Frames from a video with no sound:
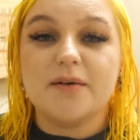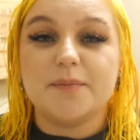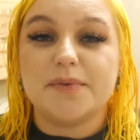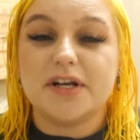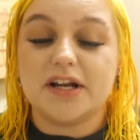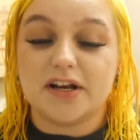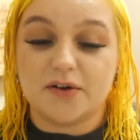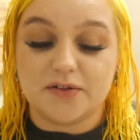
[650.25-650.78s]

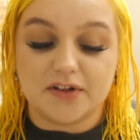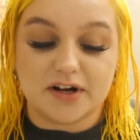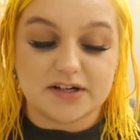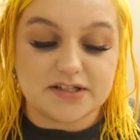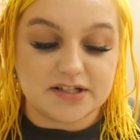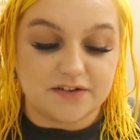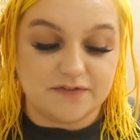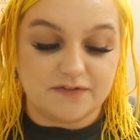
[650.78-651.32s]
but I know with
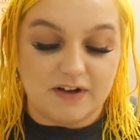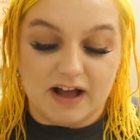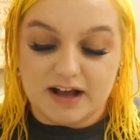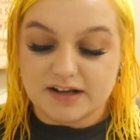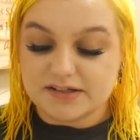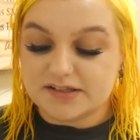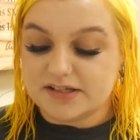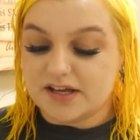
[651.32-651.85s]
Arctic
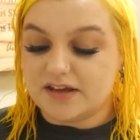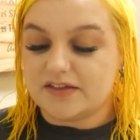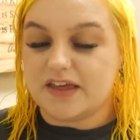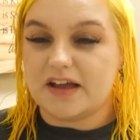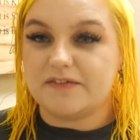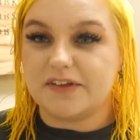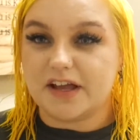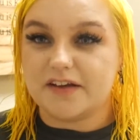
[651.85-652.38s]
Fox they
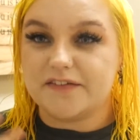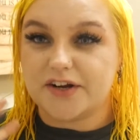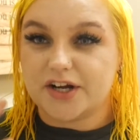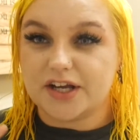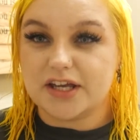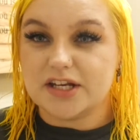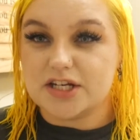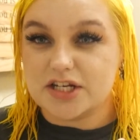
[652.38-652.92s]
have like a very
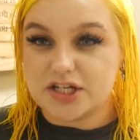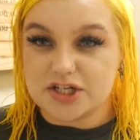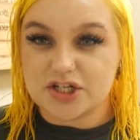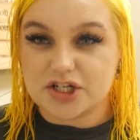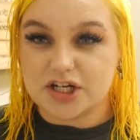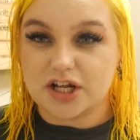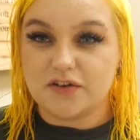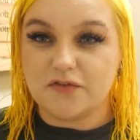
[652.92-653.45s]

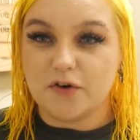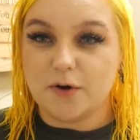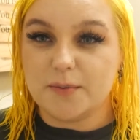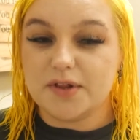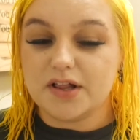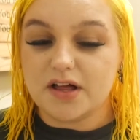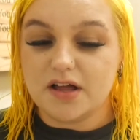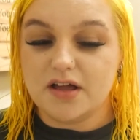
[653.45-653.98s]
conditioning
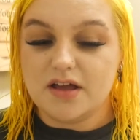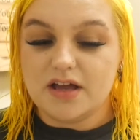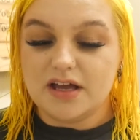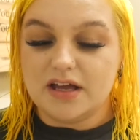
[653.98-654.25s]
formula.